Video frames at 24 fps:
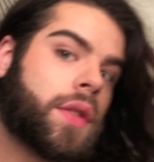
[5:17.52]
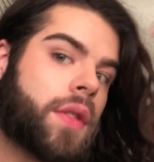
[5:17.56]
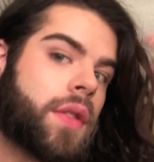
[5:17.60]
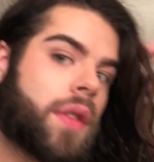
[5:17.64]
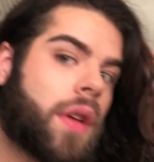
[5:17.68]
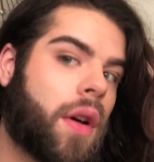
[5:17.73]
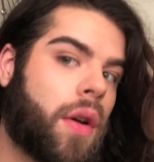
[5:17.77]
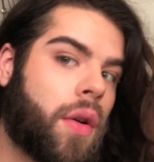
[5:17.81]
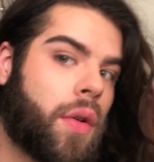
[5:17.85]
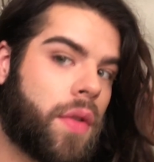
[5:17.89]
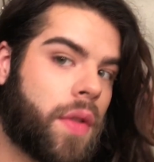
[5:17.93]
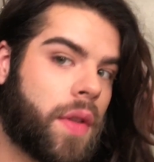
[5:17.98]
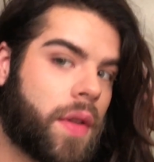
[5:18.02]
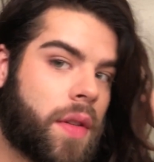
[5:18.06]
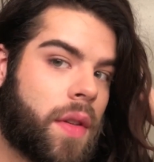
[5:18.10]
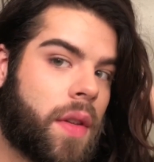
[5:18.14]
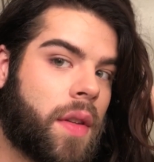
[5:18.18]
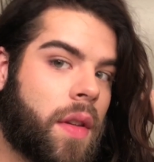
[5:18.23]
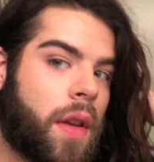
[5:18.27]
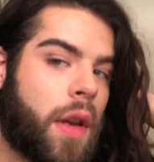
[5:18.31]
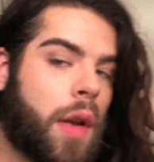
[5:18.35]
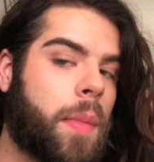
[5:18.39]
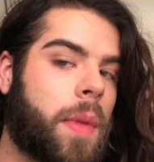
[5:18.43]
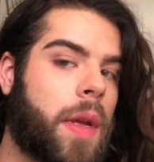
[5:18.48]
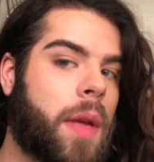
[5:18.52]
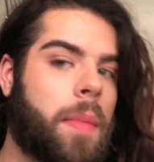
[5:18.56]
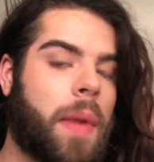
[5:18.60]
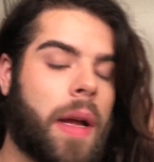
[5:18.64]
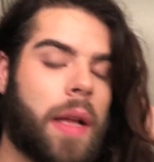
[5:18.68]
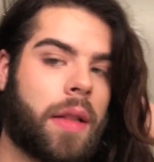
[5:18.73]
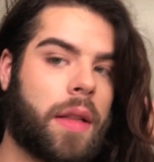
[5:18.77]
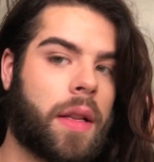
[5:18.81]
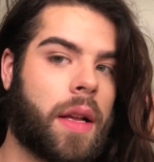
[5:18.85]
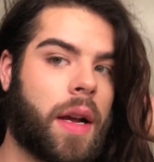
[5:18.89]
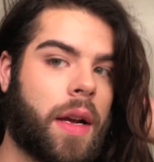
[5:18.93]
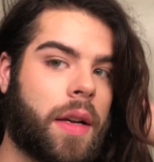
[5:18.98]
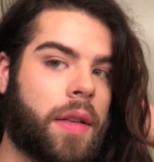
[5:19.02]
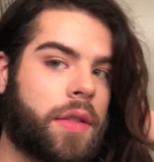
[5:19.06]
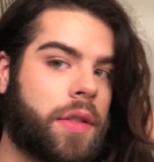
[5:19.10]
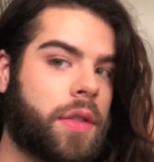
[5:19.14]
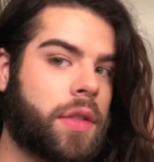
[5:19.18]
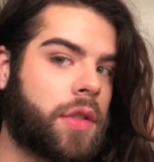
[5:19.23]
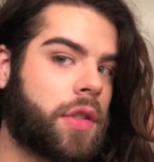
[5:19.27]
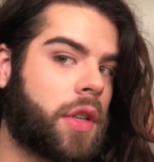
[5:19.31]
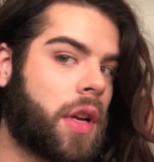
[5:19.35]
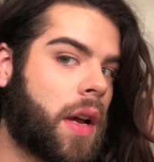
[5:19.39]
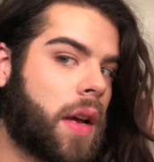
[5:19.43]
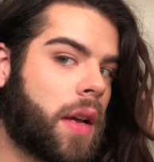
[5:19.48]
So this is gonna be my last
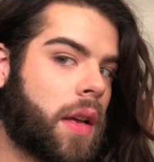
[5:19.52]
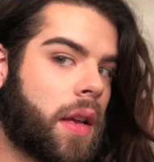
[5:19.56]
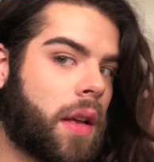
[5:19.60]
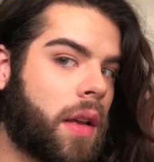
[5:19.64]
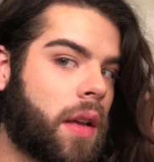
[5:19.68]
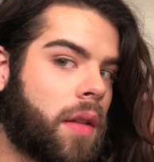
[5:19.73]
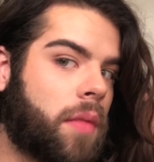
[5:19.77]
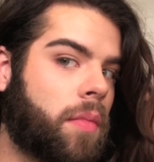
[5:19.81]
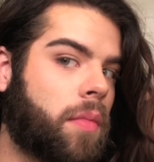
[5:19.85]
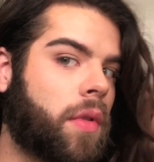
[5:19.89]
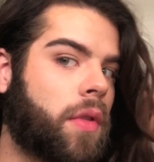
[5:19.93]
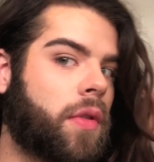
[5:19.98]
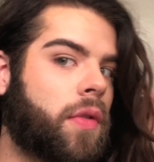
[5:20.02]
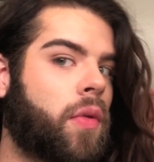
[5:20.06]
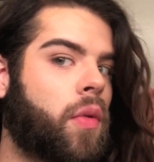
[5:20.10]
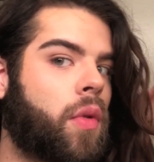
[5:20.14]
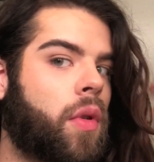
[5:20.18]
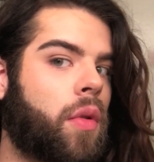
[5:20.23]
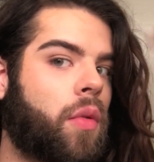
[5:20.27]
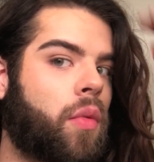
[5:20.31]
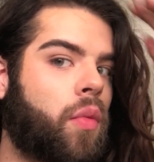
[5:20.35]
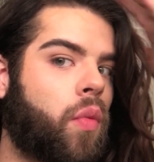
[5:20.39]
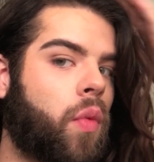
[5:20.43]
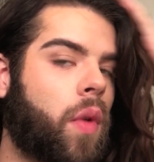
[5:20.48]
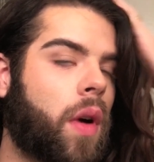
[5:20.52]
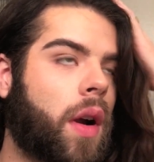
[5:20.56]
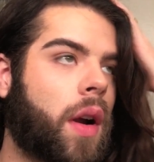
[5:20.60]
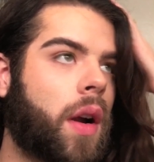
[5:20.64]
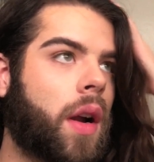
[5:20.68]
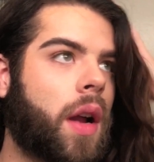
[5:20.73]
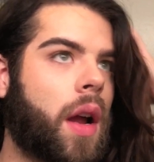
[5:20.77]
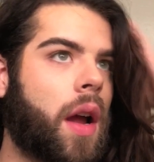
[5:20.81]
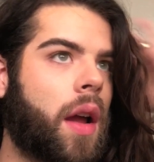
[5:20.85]
check-in before work.